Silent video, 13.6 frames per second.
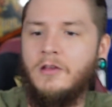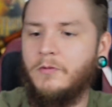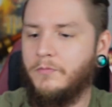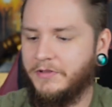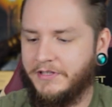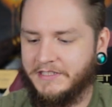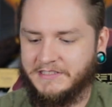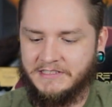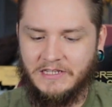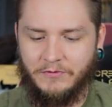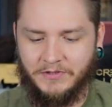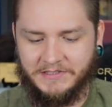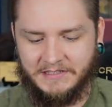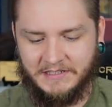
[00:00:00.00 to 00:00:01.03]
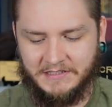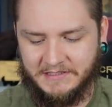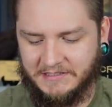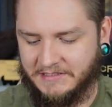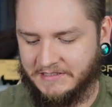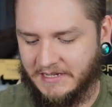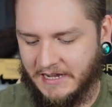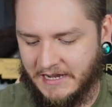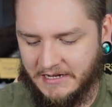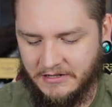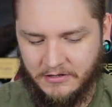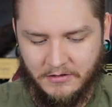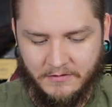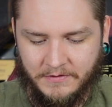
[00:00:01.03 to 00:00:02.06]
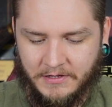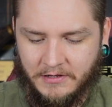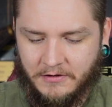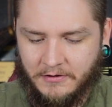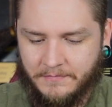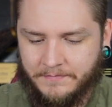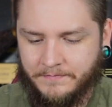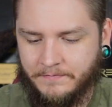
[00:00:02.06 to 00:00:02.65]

But let's see what's inside of here.